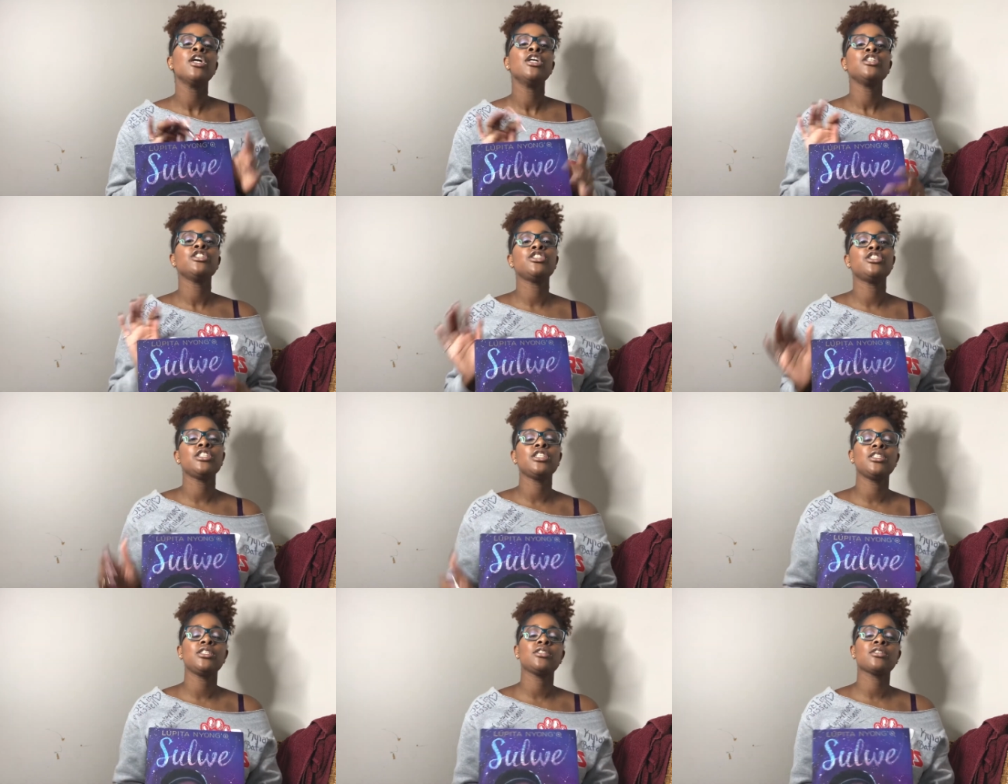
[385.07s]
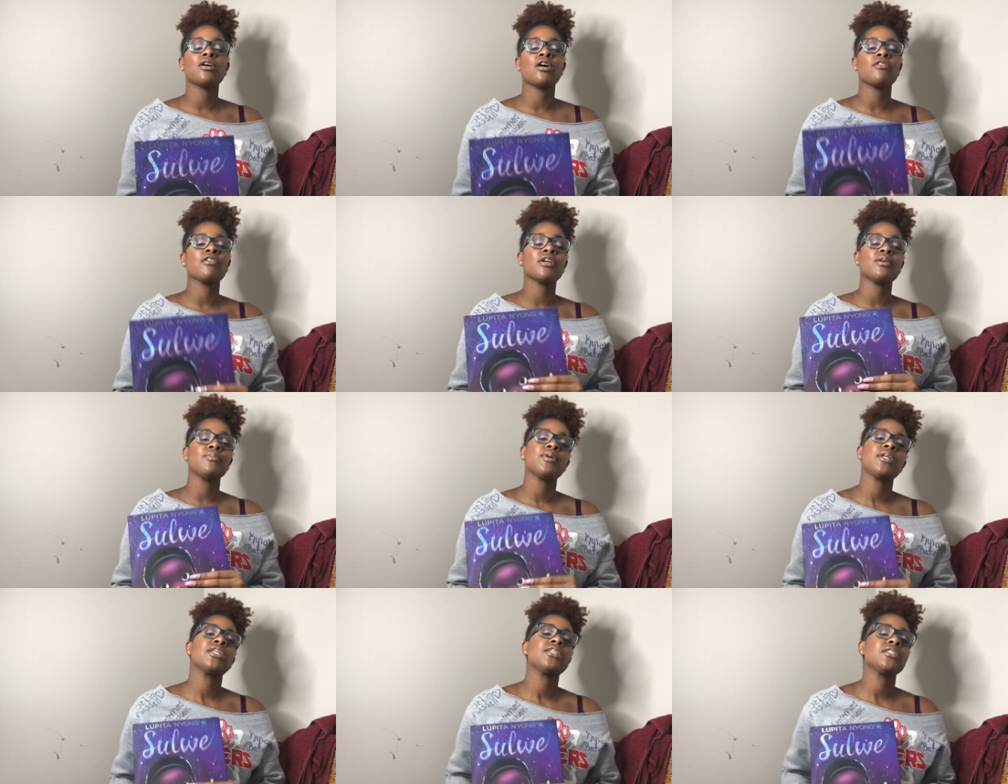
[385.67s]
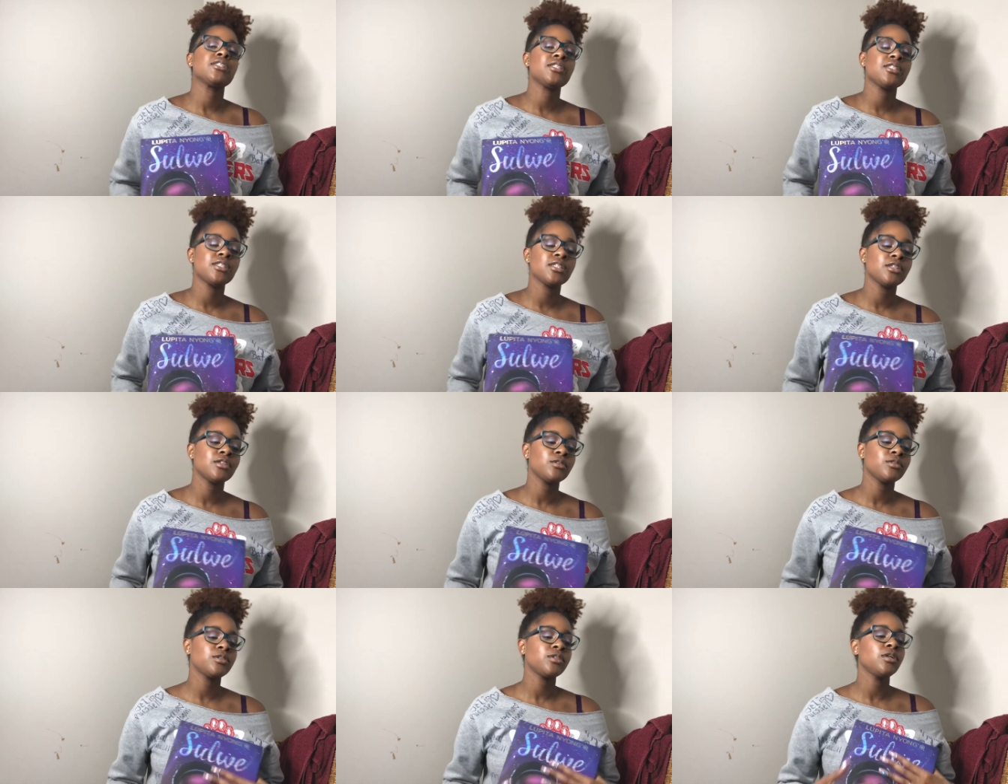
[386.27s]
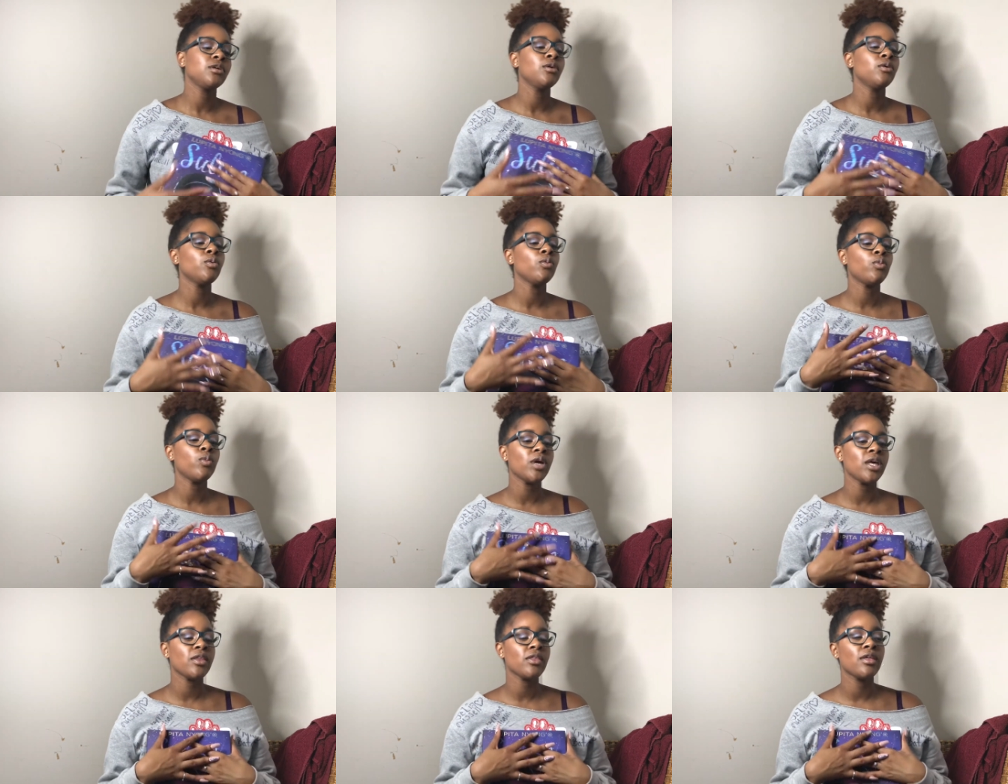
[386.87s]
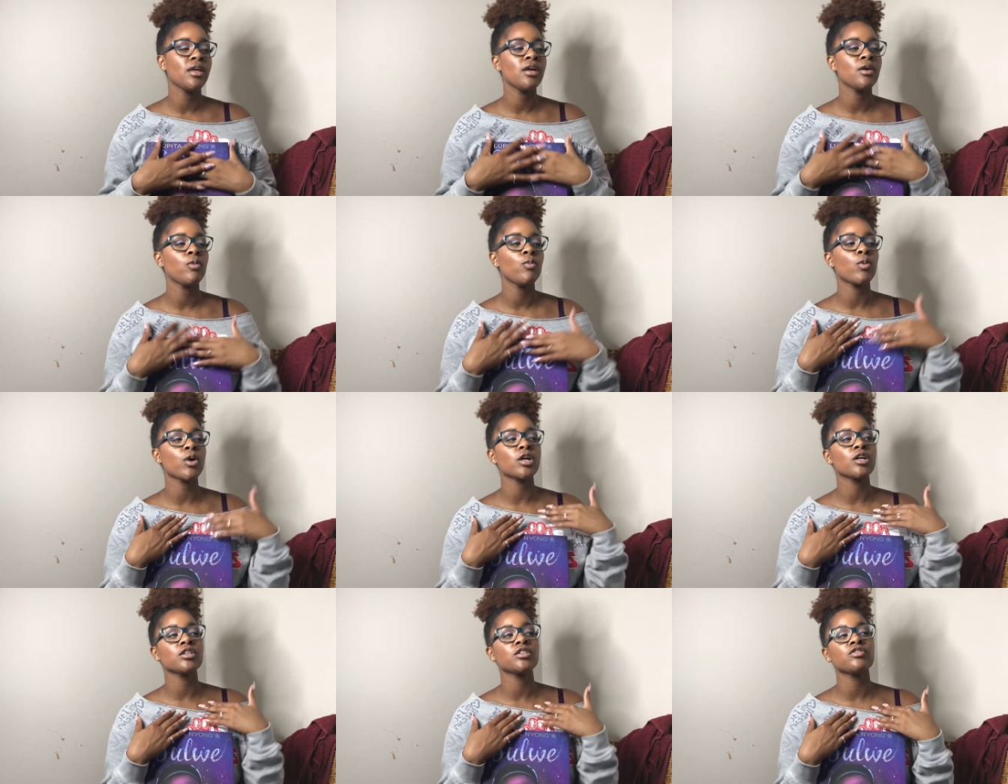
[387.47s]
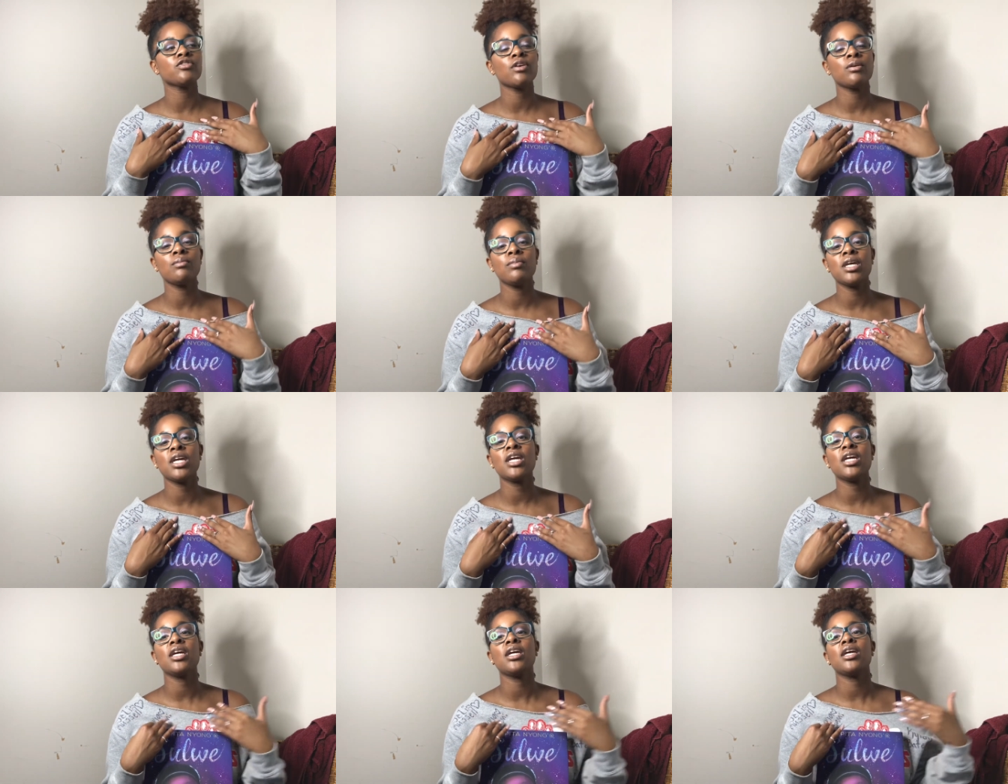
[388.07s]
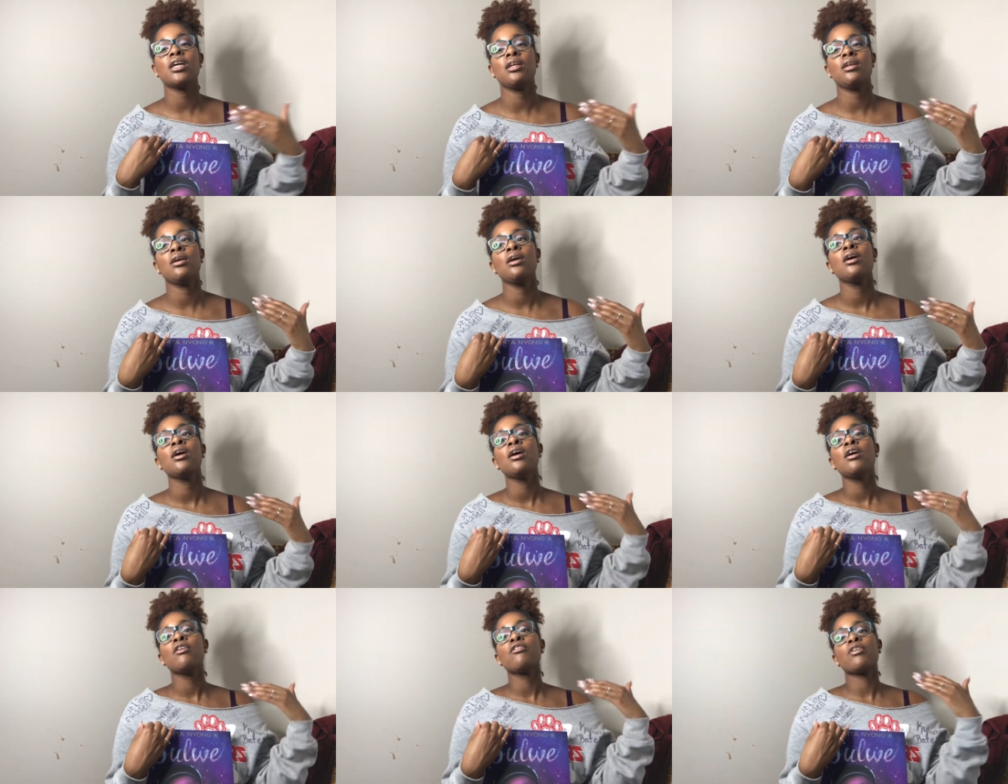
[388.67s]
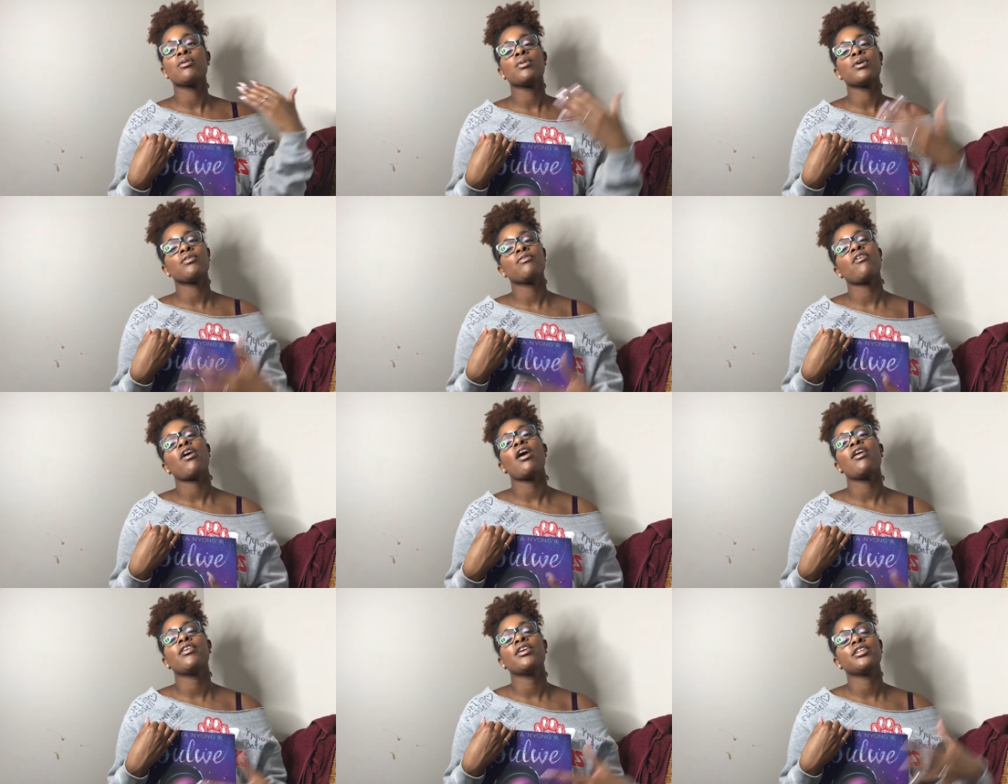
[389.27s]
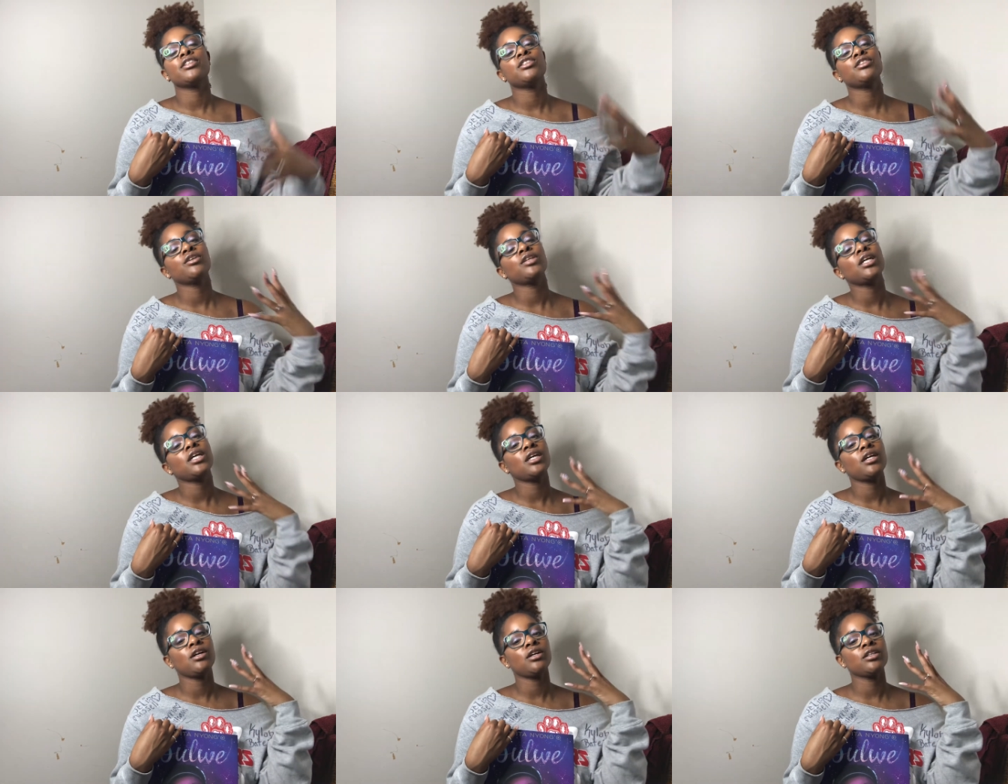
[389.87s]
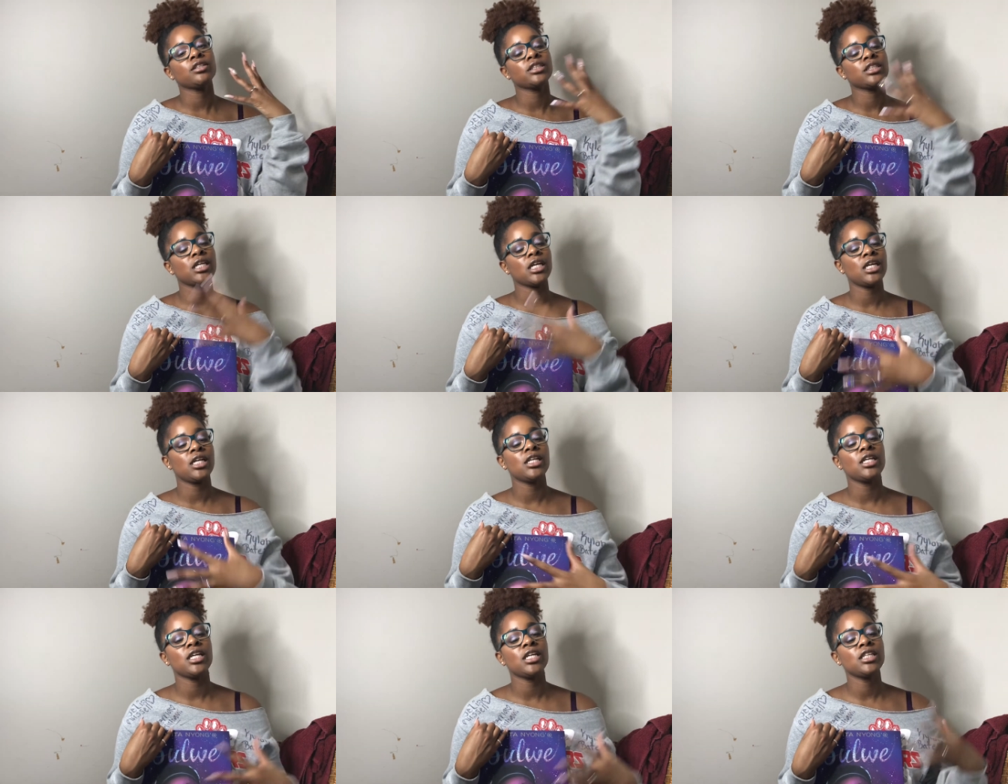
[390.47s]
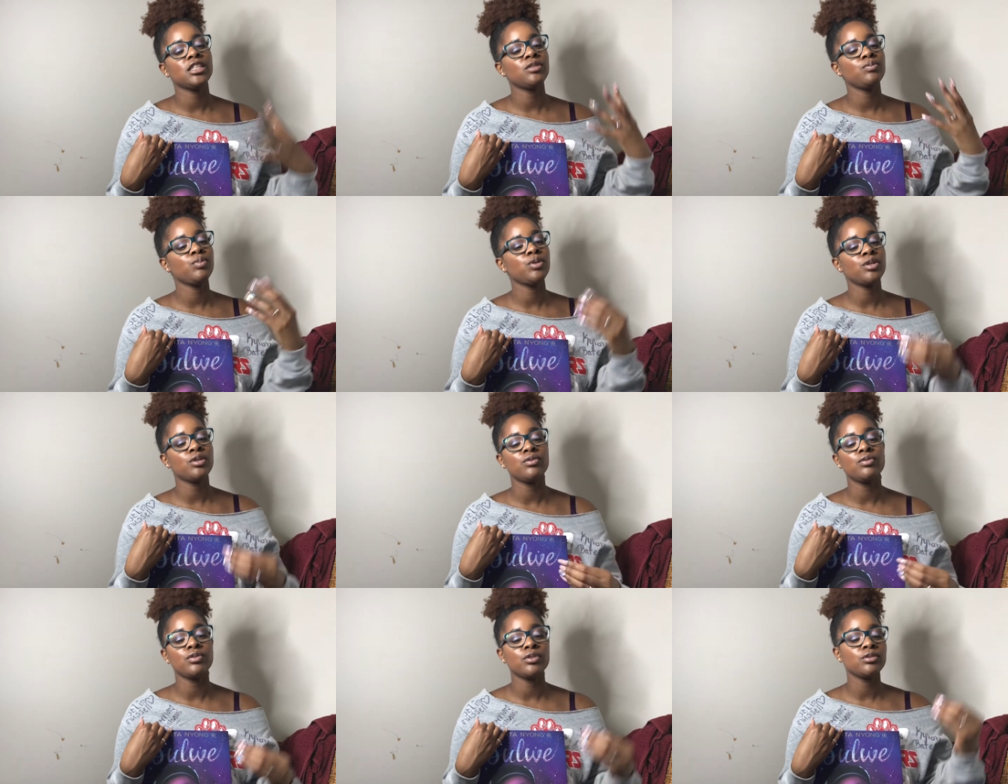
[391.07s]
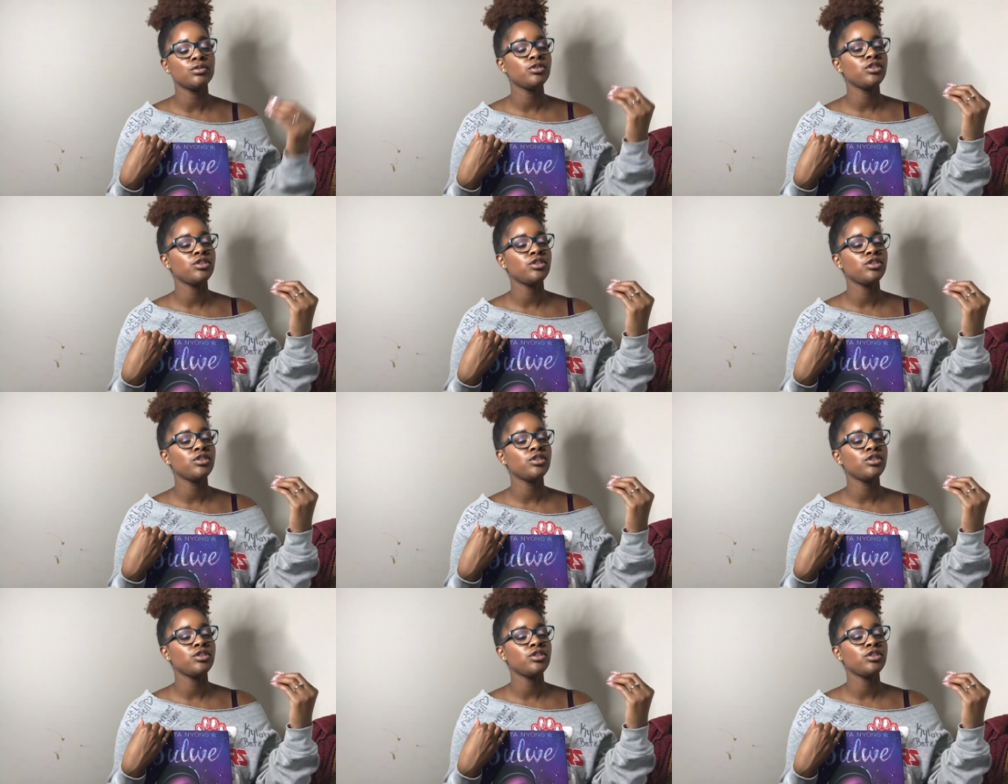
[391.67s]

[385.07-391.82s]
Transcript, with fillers: she's already been instilled with words from me and from her father to know that her skin is beautiful.